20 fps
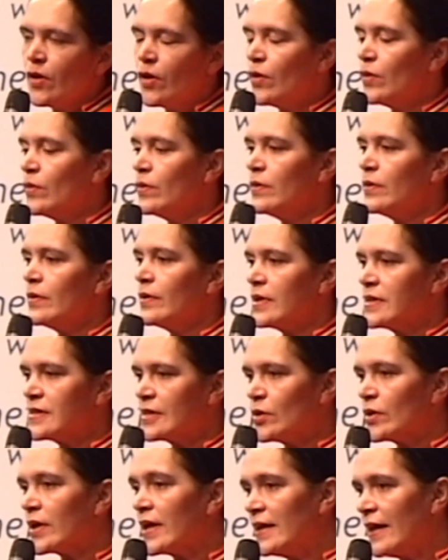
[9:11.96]
who is
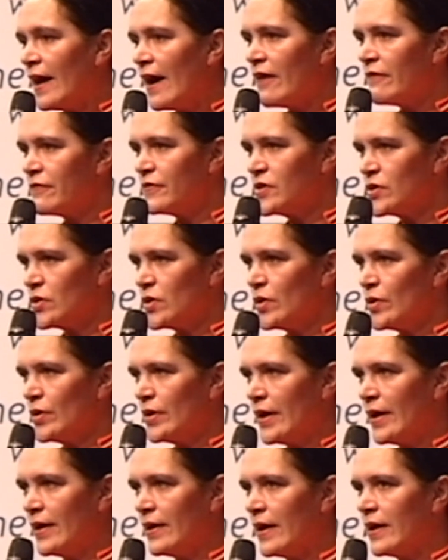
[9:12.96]
looking after her
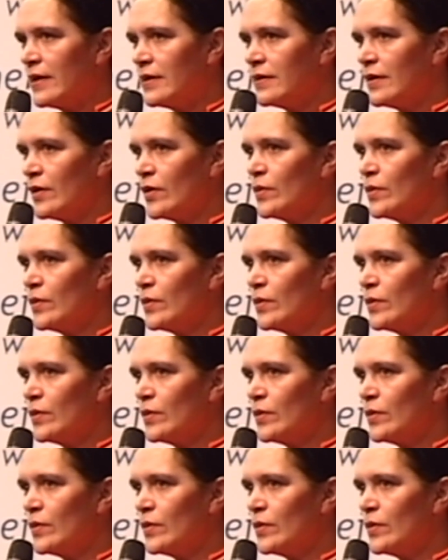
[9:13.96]
and